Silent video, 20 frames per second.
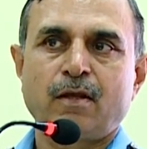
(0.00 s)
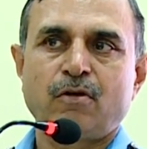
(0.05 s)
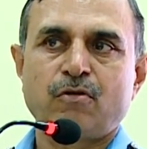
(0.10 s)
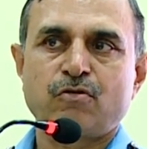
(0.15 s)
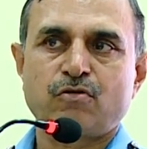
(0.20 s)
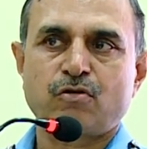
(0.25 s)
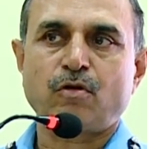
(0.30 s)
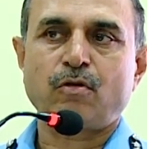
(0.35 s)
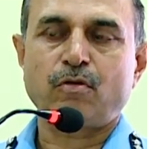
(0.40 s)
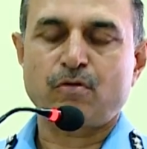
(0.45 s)

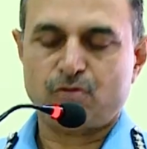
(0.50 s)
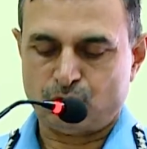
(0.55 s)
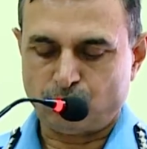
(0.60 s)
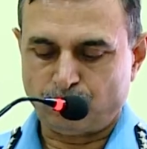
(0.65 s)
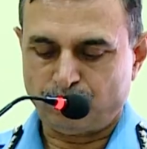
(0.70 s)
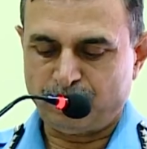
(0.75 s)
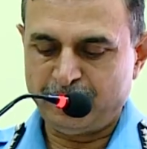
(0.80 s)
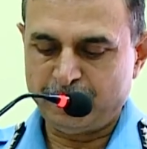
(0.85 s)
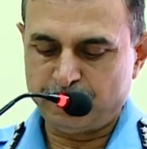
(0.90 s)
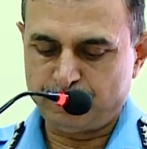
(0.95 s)
So
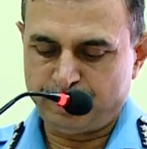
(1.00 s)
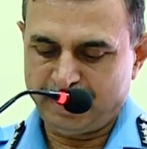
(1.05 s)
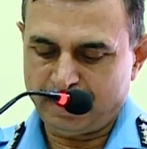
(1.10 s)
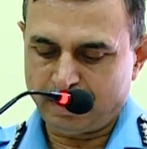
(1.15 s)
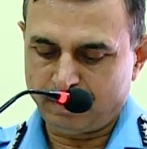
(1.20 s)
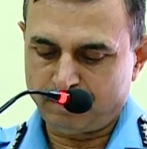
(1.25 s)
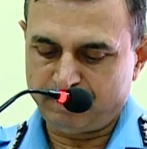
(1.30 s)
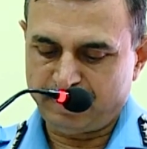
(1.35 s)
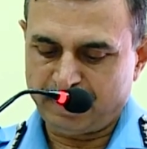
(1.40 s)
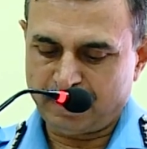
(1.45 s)
please be
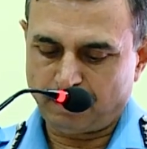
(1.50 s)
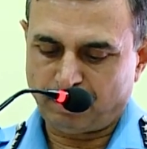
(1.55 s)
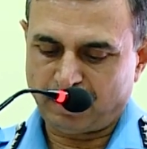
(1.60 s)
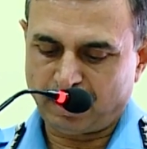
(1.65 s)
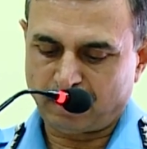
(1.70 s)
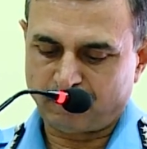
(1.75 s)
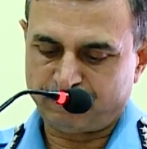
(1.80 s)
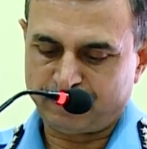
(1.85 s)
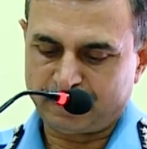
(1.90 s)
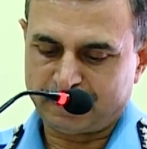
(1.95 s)
a
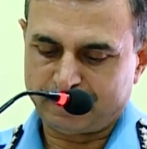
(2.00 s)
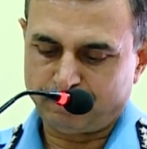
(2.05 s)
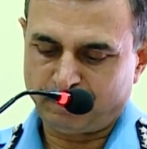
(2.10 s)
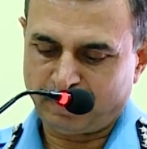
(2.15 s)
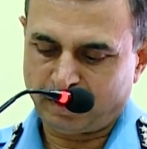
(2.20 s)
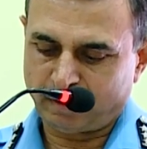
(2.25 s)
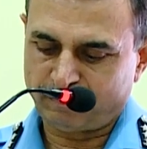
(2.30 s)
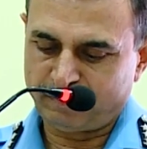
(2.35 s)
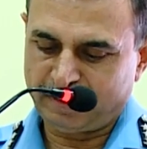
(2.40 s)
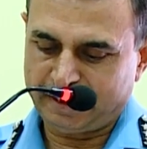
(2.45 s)
part of it,
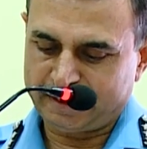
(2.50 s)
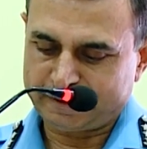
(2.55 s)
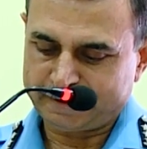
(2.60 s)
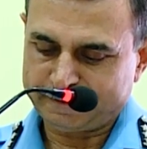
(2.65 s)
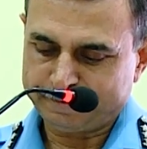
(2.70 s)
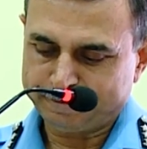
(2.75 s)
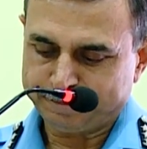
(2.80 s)
part of that.